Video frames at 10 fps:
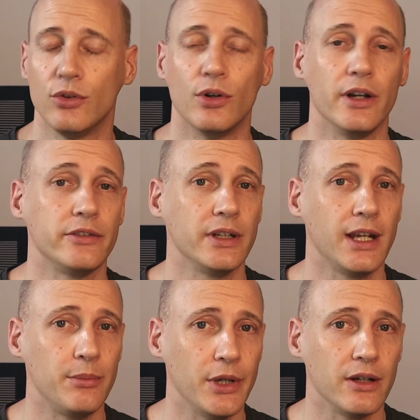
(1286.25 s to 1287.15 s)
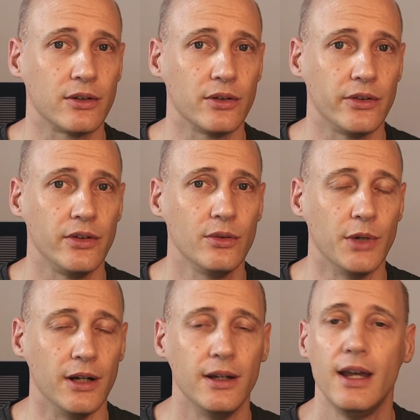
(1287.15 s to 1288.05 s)
or as an API
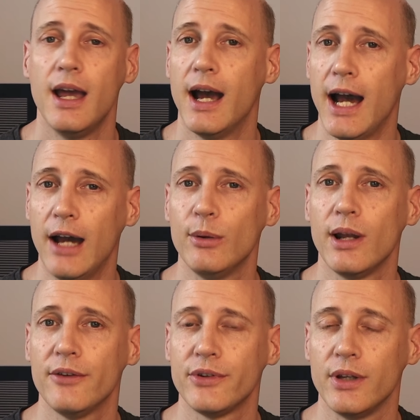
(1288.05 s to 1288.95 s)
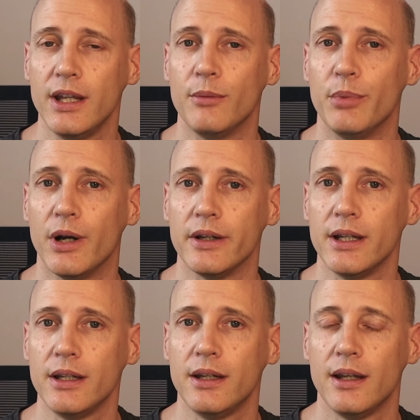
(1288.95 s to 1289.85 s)
consumer, I would love to hear about
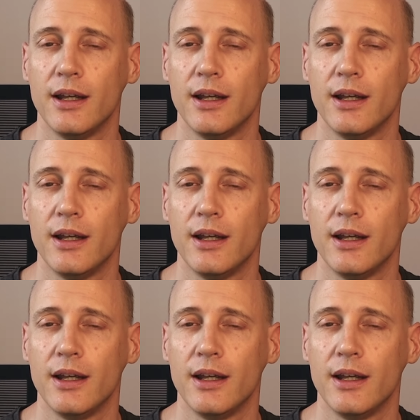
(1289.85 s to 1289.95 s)
it.